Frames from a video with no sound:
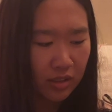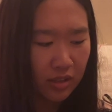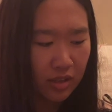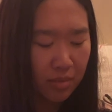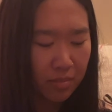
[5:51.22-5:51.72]

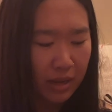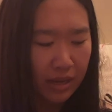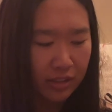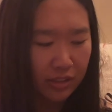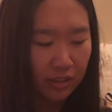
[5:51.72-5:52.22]

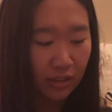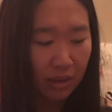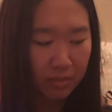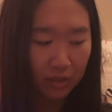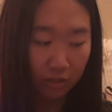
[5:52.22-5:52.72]
imagine
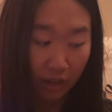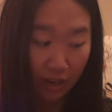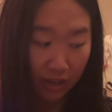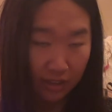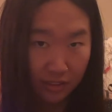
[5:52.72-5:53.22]

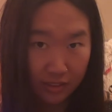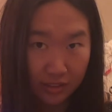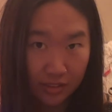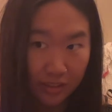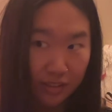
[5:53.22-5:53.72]

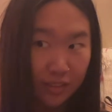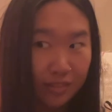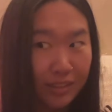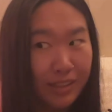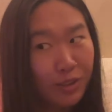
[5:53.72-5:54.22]
lemongrass
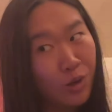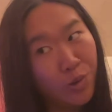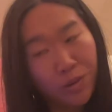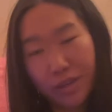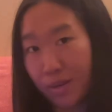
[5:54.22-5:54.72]
and
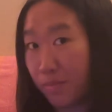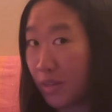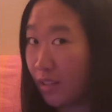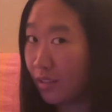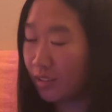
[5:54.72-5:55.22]
coconut
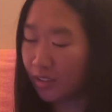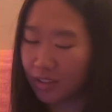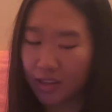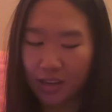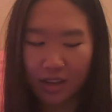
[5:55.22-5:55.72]
milk,
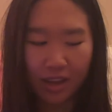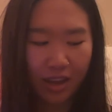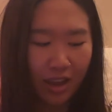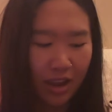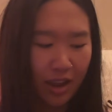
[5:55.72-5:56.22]

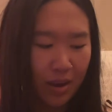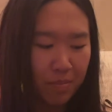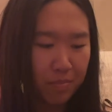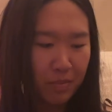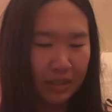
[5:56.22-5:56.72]

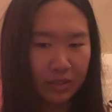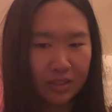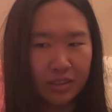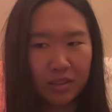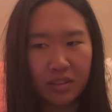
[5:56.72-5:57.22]

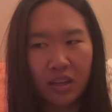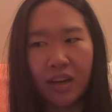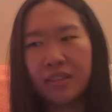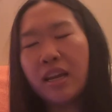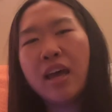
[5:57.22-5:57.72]
but
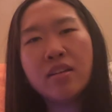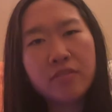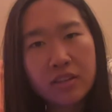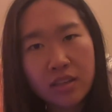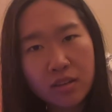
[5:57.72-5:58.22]
not
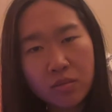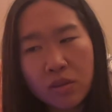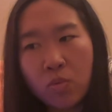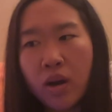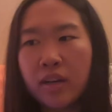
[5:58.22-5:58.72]
heavy. We
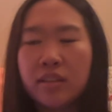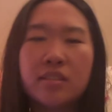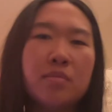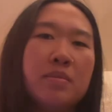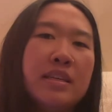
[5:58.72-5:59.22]
want it
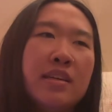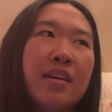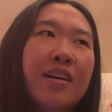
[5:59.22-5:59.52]
to be